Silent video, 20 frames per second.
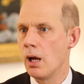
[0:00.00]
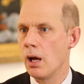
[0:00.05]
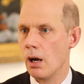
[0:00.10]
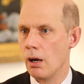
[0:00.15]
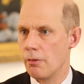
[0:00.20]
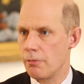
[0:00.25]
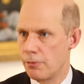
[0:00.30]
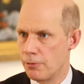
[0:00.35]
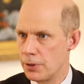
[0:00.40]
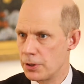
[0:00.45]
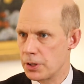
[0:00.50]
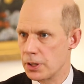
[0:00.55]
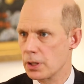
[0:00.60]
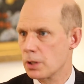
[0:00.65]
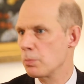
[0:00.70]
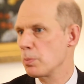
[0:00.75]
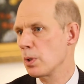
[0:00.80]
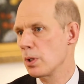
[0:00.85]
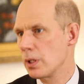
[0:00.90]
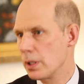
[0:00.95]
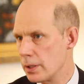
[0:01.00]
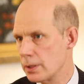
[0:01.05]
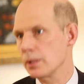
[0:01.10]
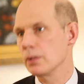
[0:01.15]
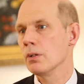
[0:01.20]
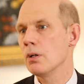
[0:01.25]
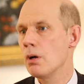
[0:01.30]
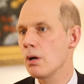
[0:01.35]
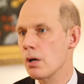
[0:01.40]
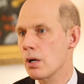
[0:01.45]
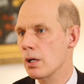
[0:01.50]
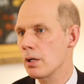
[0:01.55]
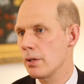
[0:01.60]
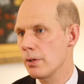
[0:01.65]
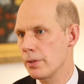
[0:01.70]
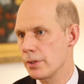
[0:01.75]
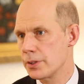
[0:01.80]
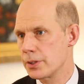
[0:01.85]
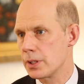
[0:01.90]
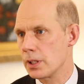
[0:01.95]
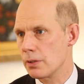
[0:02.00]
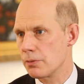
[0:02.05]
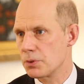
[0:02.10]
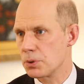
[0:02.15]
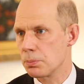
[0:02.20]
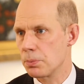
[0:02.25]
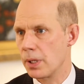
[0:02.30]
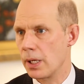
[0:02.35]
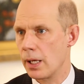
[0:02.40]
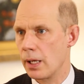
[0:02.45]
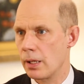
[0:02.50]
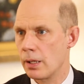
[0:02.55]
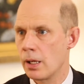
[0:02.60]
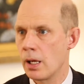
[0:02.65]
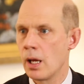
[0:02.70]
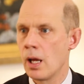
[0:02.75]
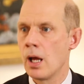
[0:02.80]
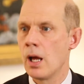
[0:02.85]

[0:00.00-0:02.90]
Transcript: of fishing communities along the Sea of Japan